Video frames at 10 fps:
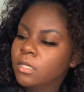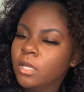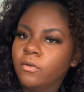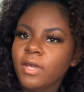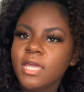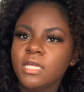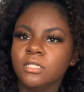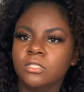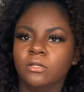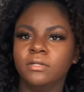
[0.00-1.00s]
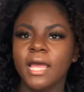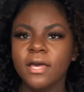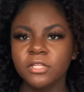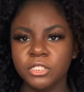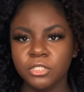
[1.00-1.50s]
Alright, so now
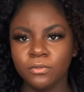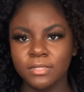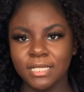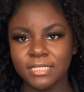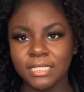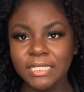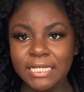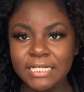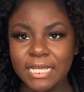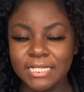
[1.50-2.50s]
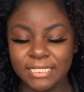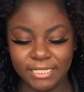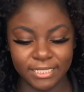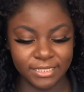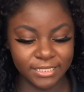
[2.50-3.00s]
the shoe is as clean as it
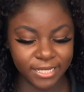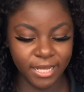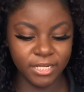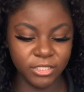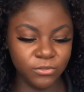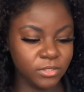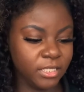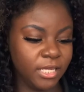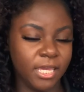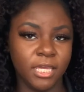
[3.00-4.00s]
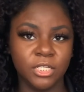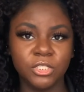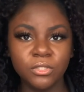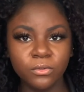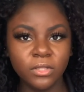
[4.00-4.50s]
can get using a
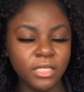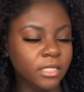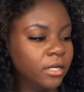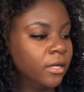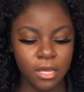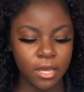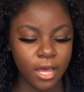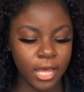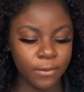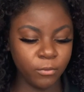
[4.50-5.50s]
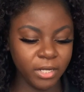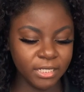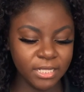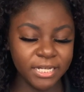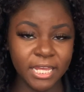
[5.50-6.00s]
shoe cleaner. We're
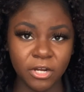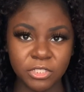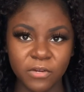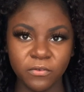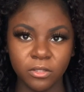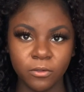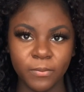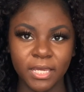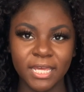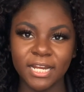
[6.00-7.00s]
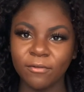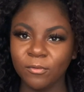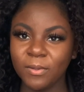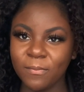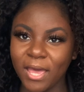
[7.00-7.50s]
gonna let it air dry for a little bit and I will
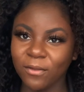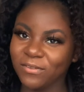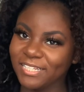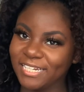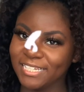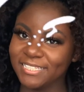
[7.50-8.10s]
be back with the next